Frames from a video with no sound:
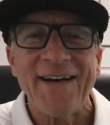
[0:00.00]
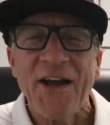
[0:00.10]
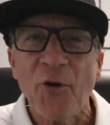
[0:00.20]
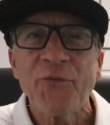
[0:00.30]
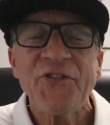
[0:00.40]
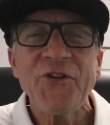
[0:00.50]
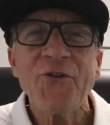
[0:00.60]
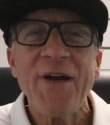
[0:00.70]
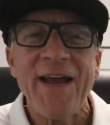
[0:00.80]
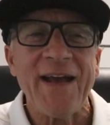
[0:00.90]
helps
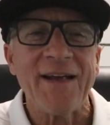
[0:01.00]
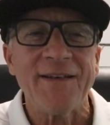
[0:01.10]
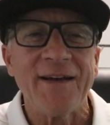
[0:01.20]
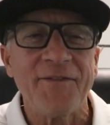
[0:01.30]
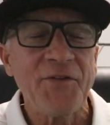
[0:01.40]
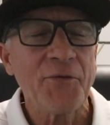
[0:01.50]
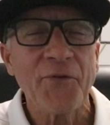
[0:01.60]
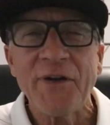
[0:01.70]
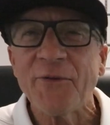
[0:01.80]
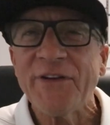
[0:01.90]
you, and feel
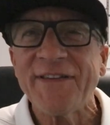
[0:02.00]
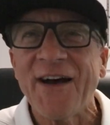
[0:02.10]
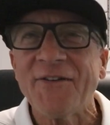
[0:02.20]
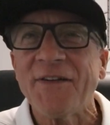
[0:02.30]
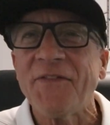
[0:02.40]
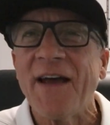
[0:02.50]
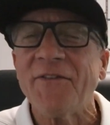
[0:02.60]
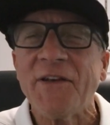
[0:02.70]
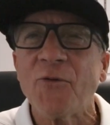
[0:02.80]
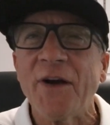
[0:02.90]
free to reach out if you
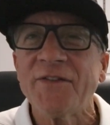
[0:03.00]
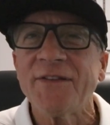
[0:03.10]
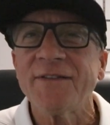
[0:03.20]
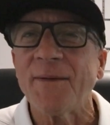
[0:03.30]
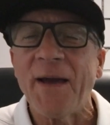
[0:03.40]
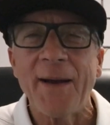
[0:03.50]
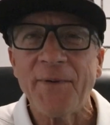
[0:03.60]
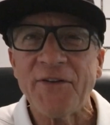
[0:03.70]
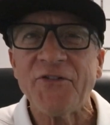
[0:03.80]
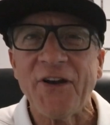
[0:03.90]
have any questions. I'm
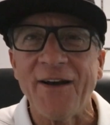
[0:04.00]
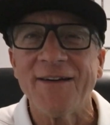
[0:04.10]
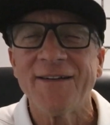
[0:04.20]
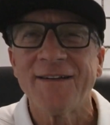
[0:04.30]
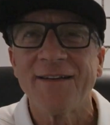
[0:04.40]
happy to share.